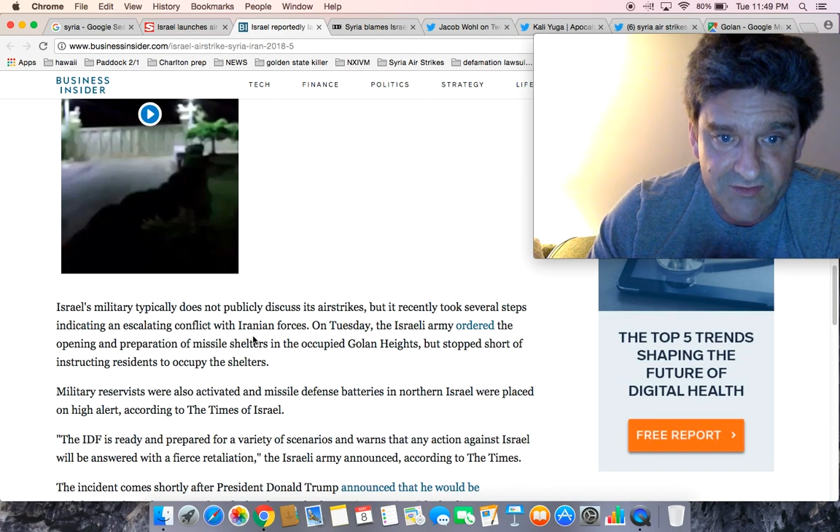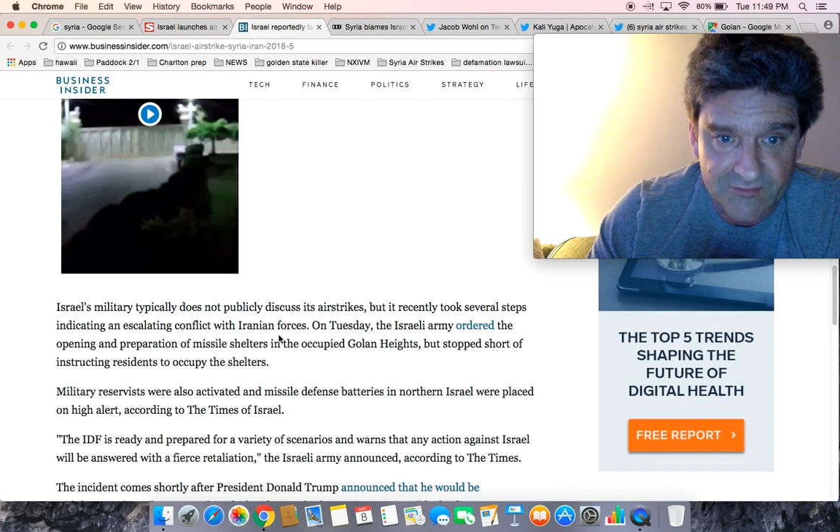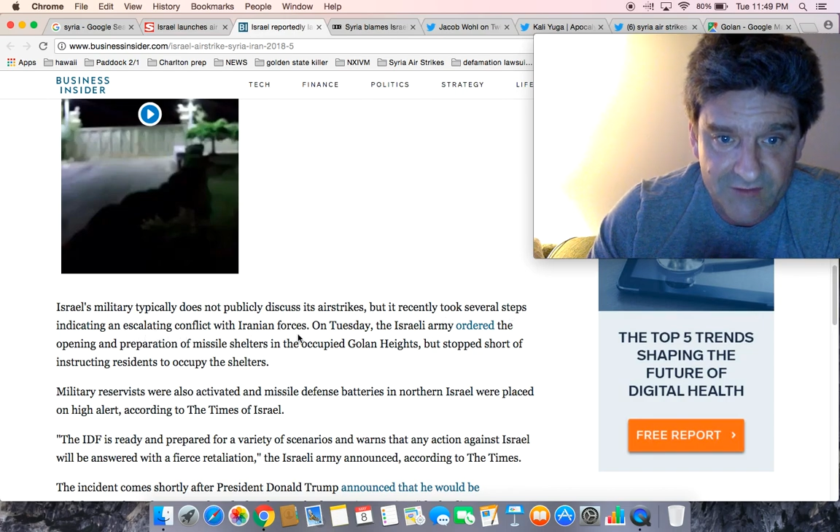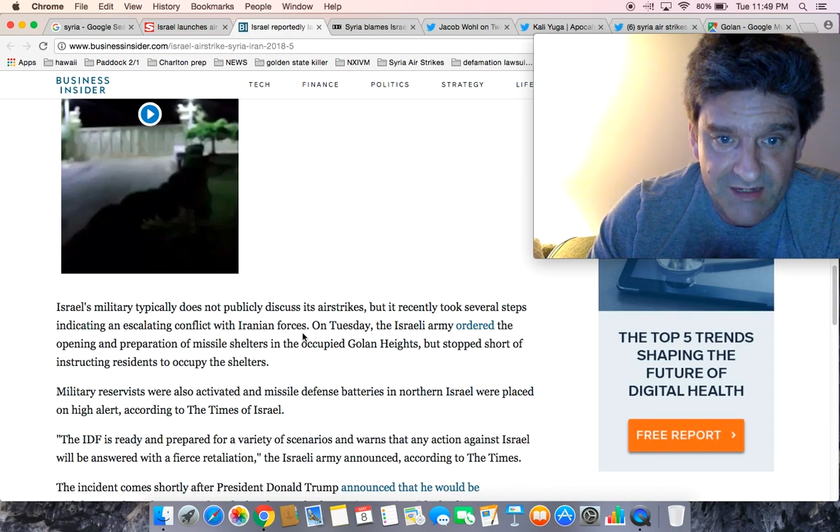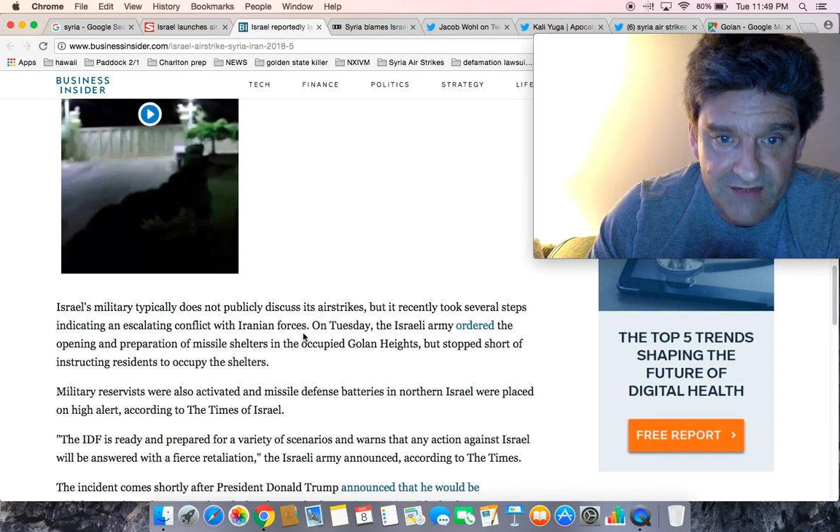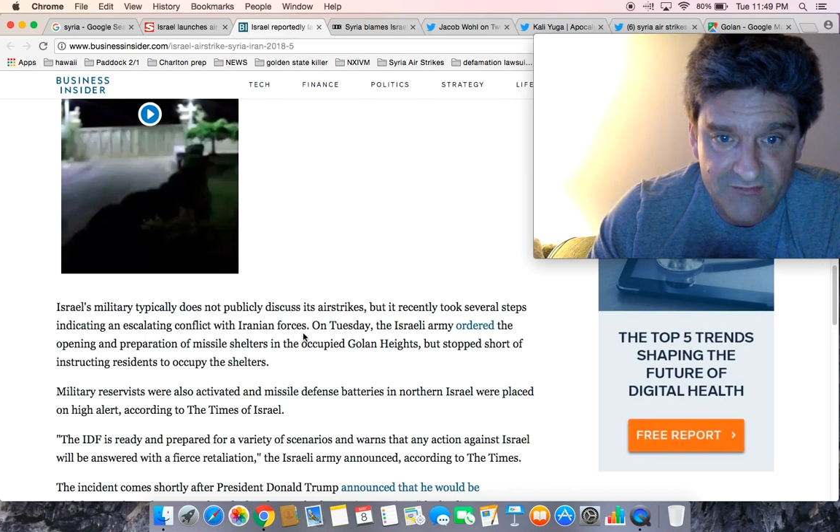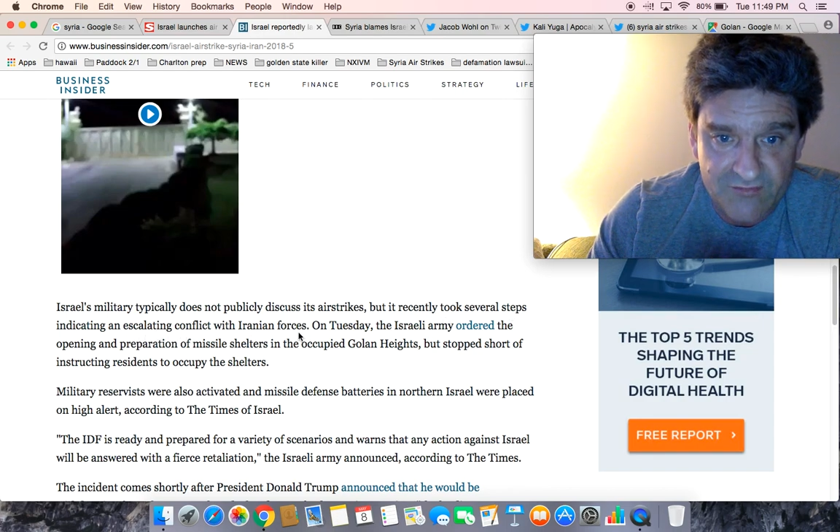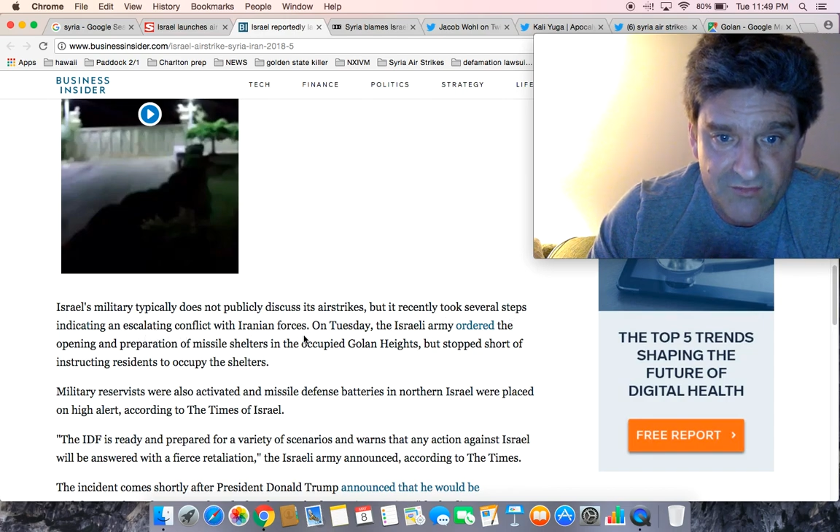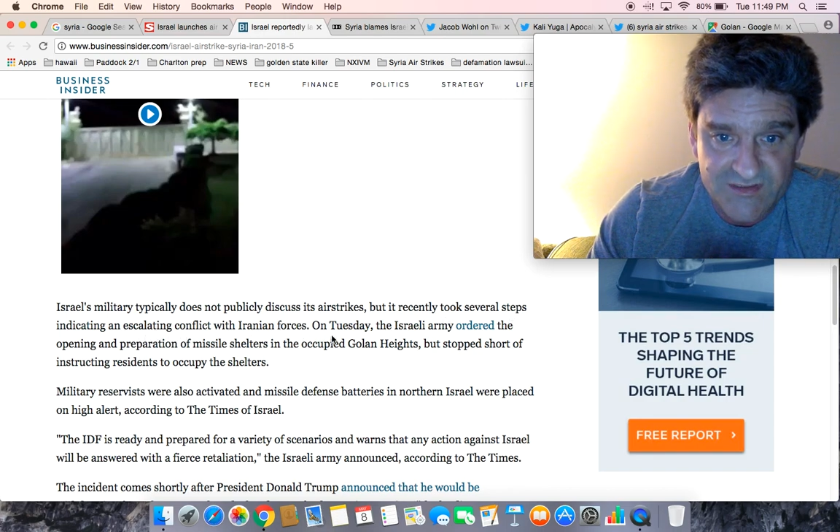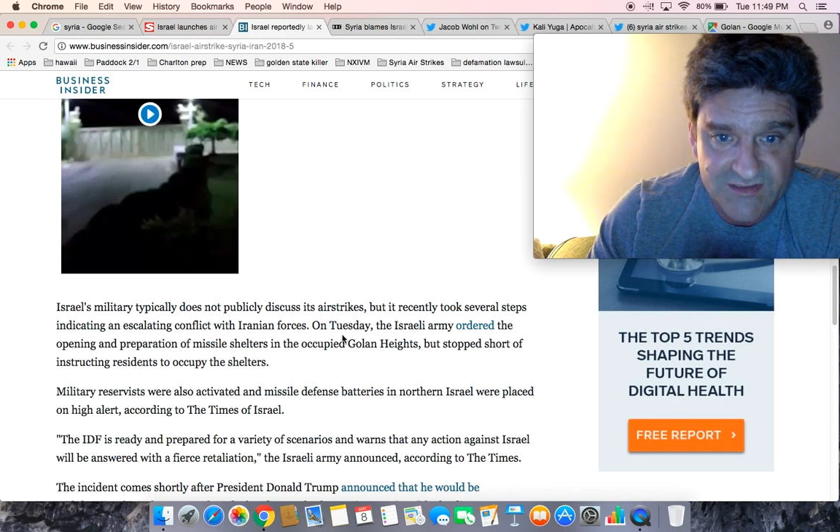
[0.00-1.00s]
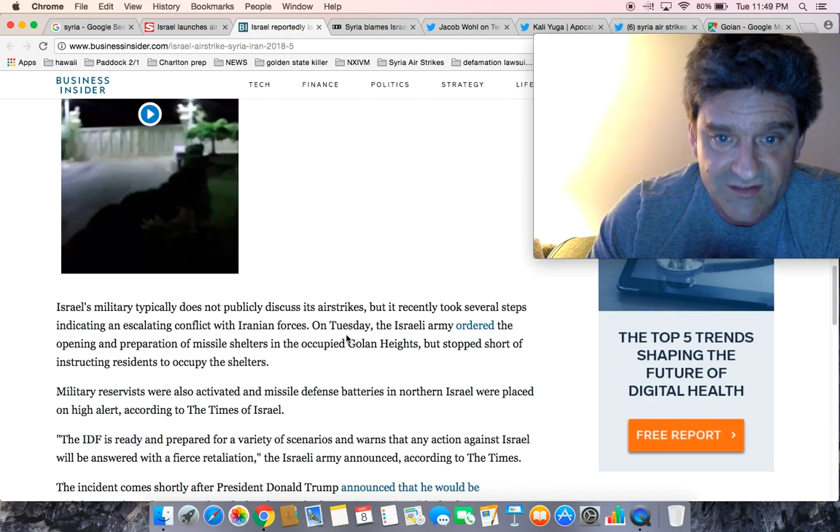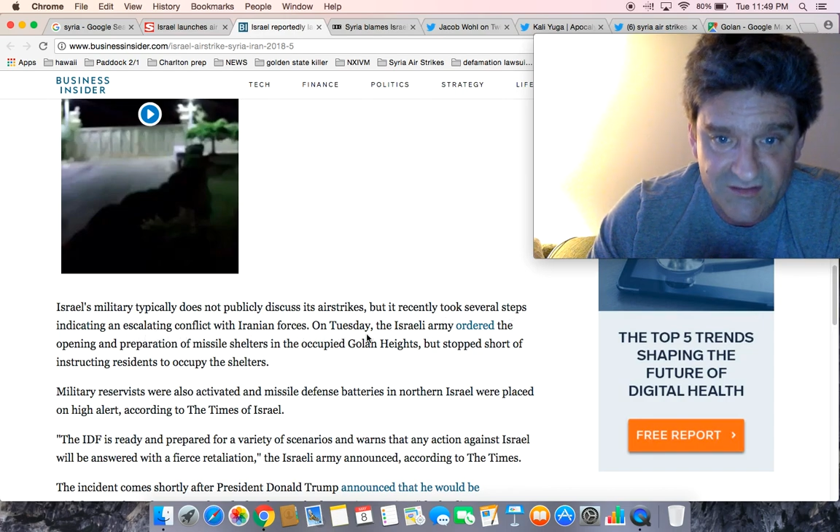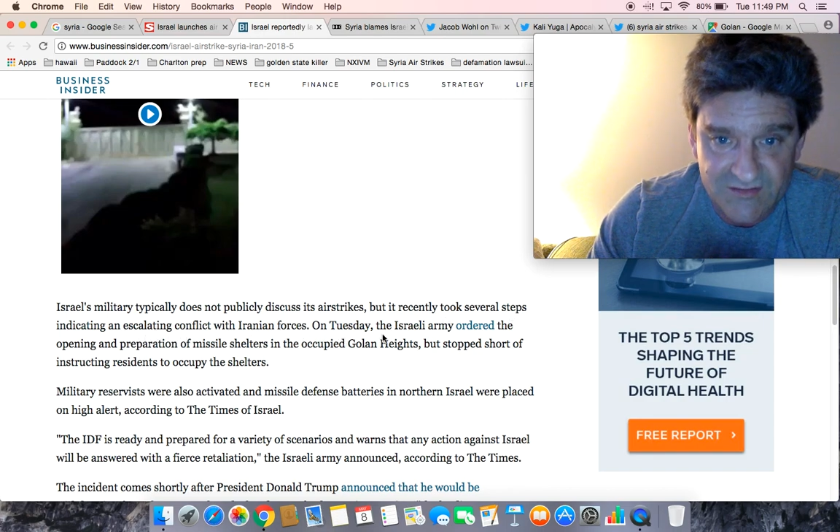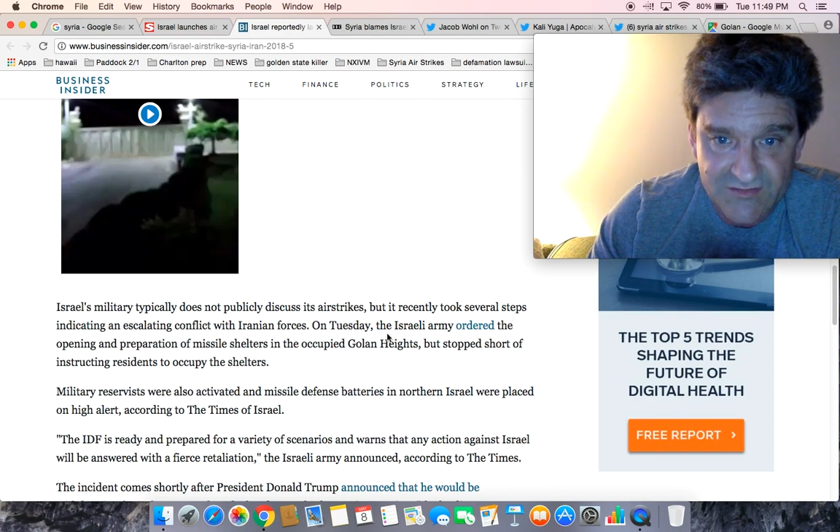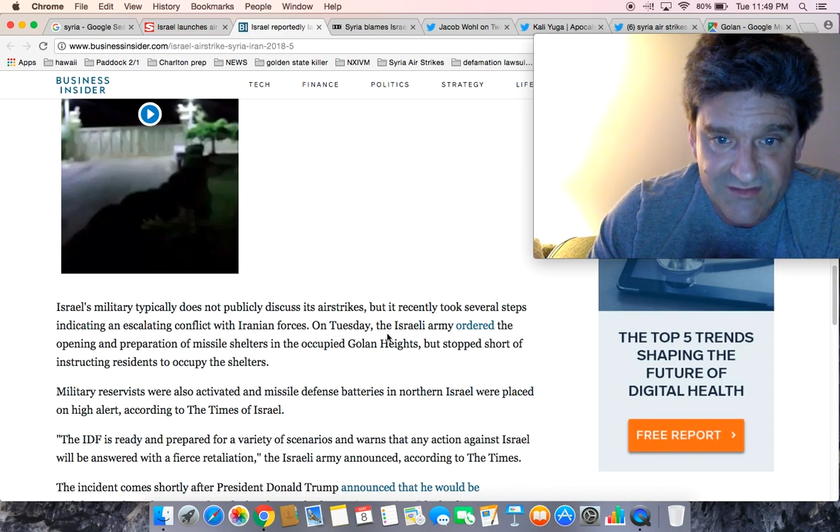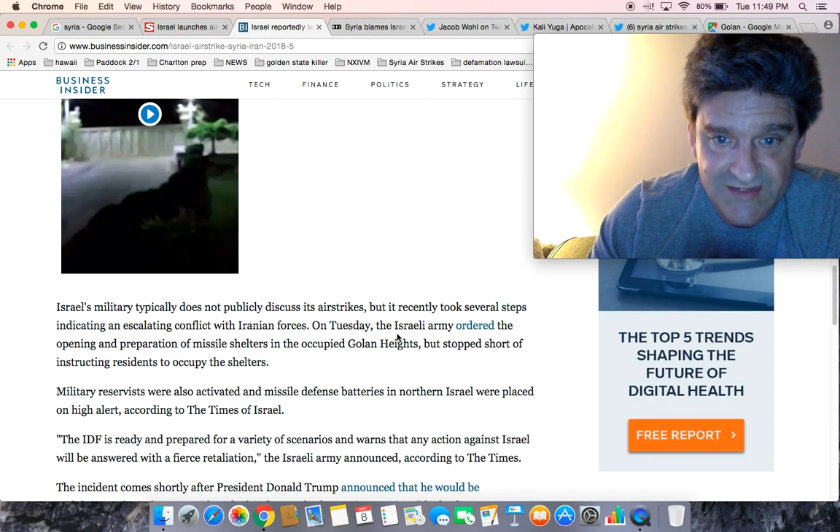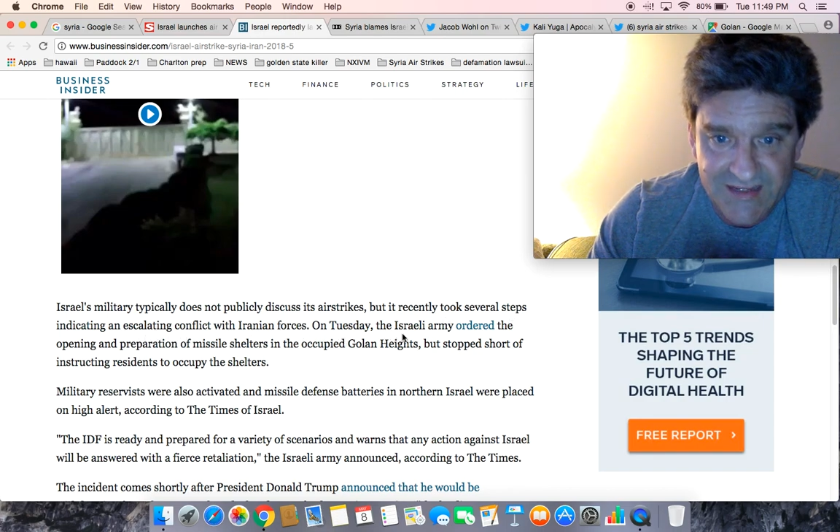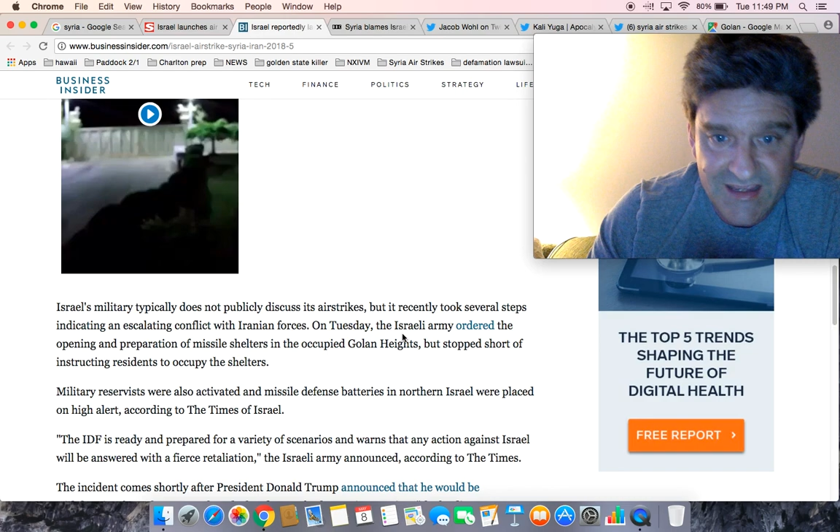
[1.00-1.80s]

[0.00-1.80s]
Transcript: Iranian forces. On Tuesday,